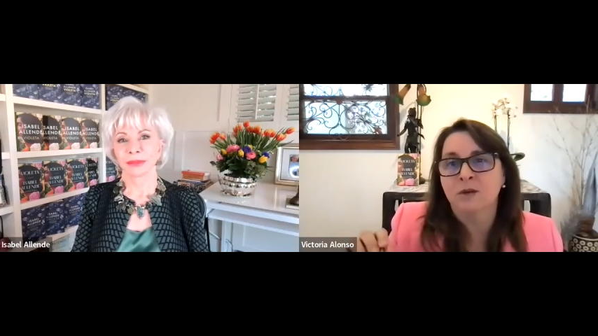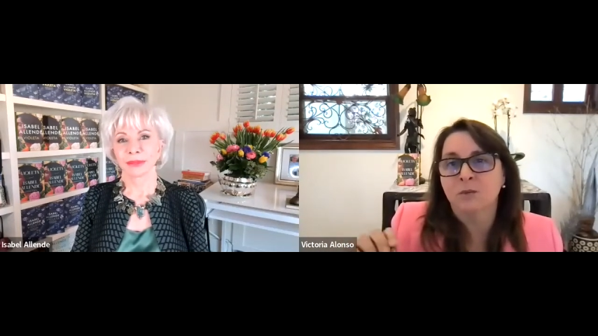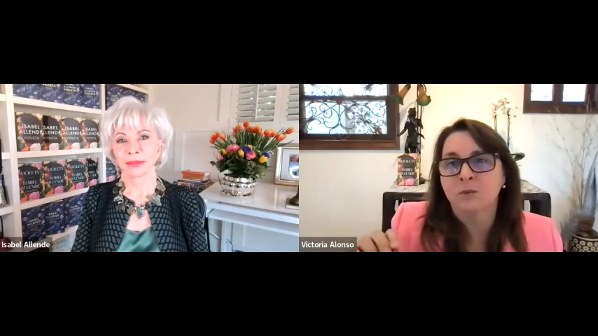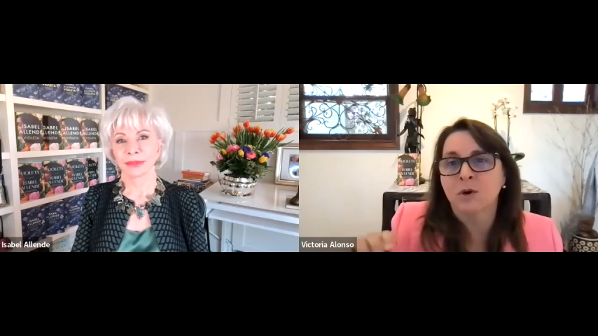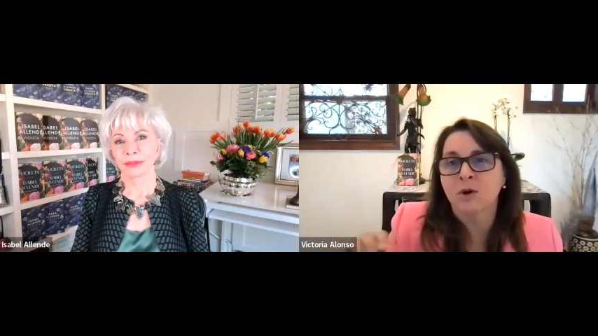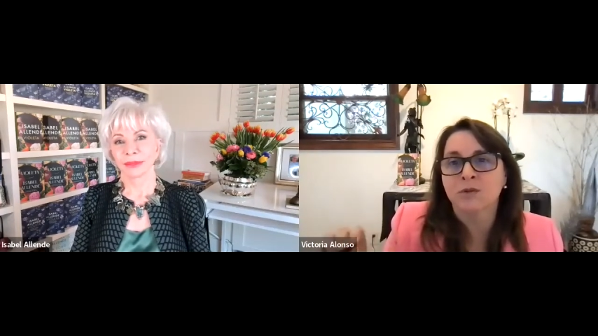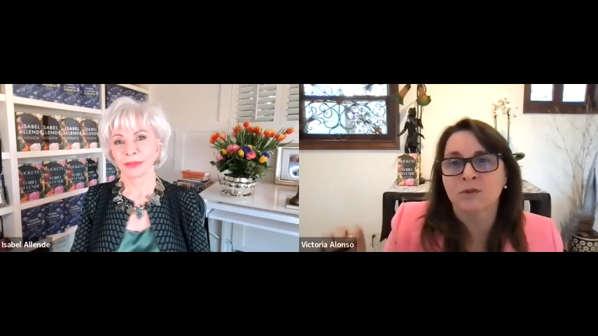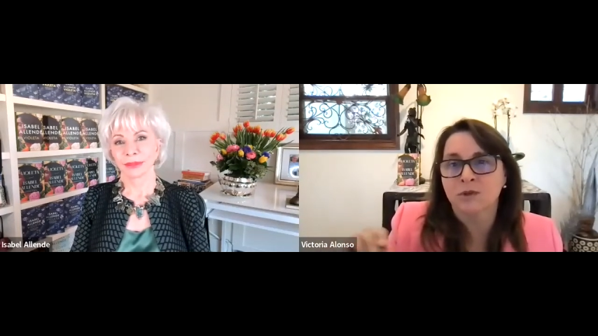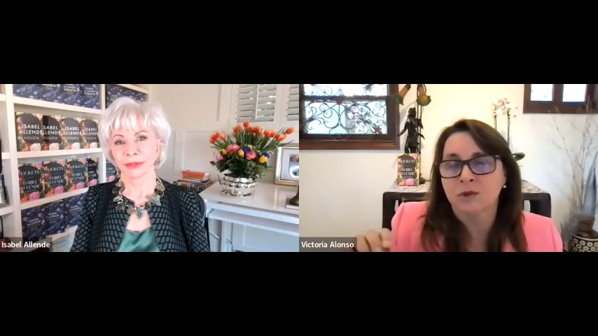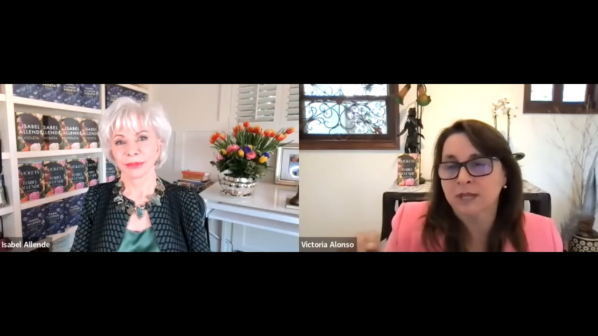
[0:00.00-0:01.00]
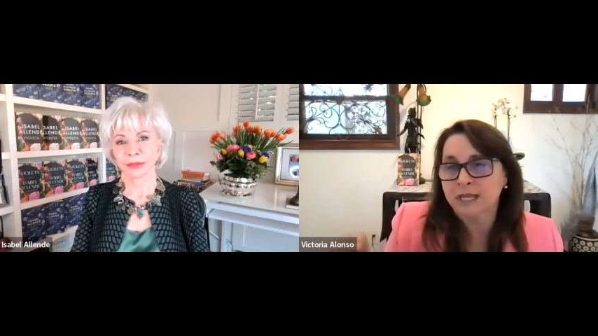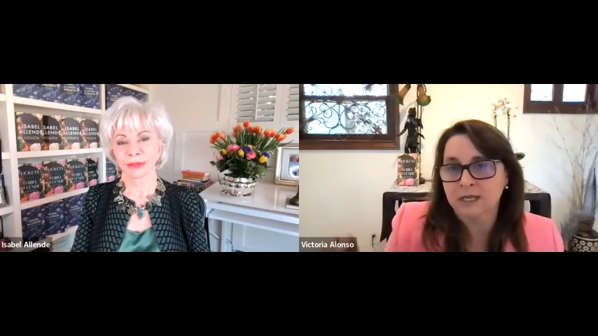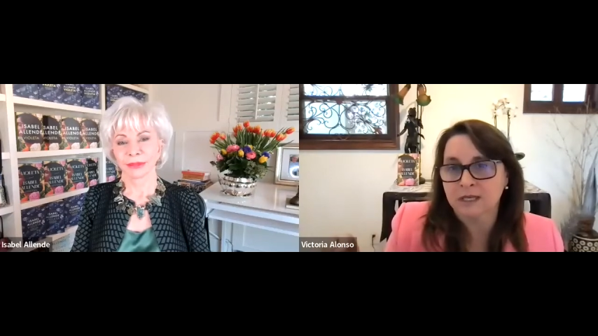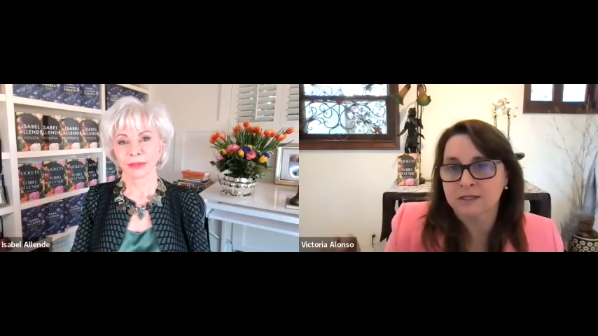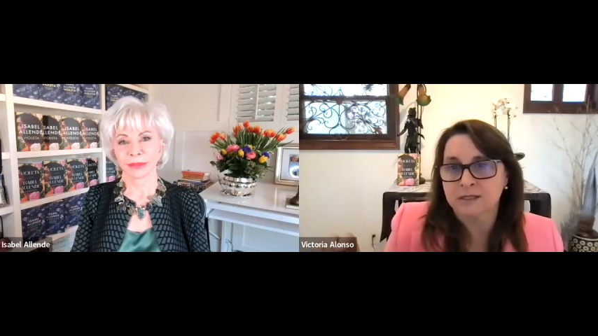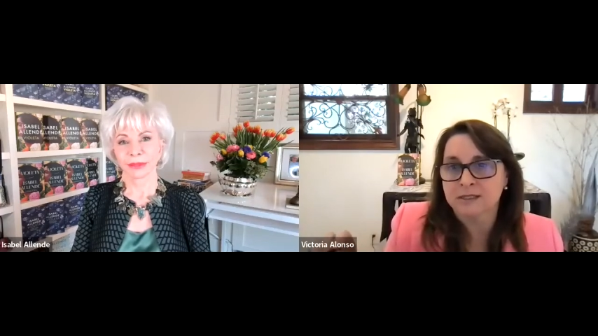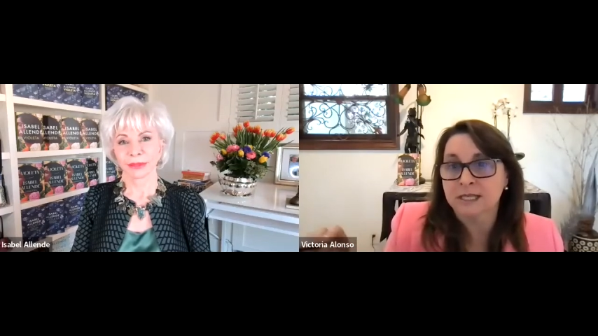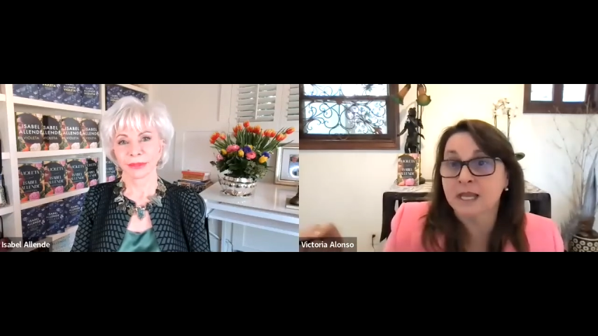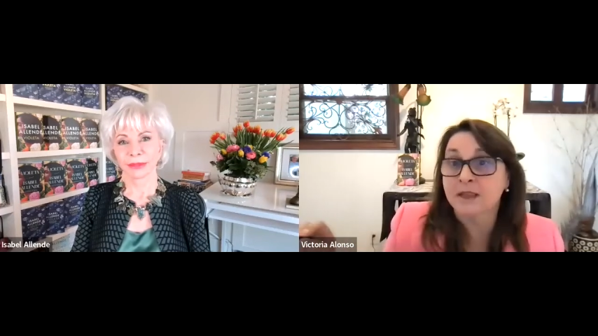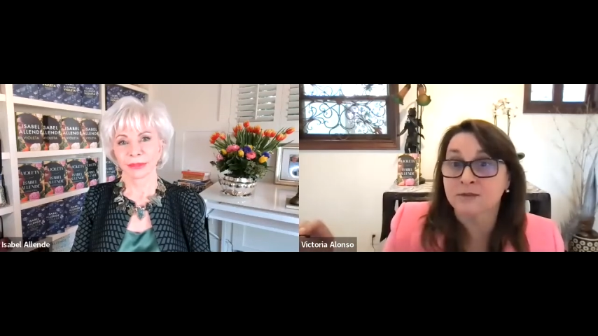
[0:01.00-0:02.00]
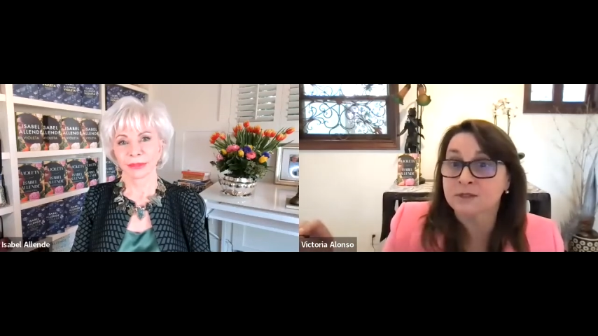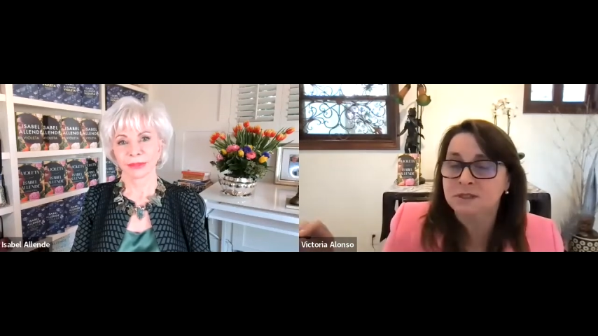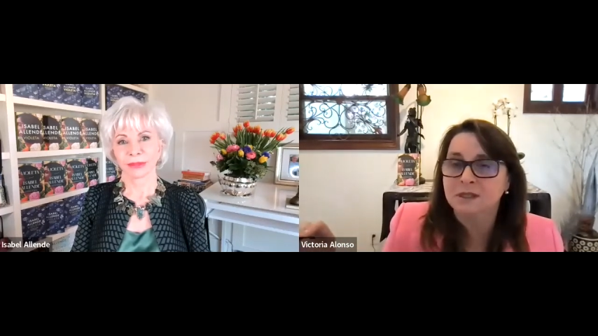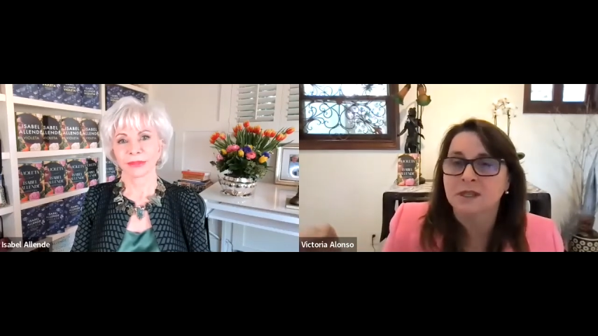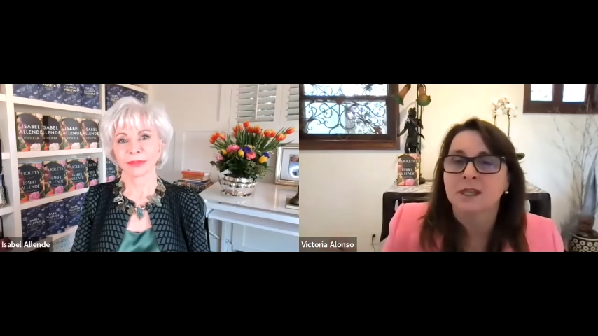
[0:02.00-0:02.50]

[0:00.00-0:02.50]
Speaker 1: both of you ladies' lives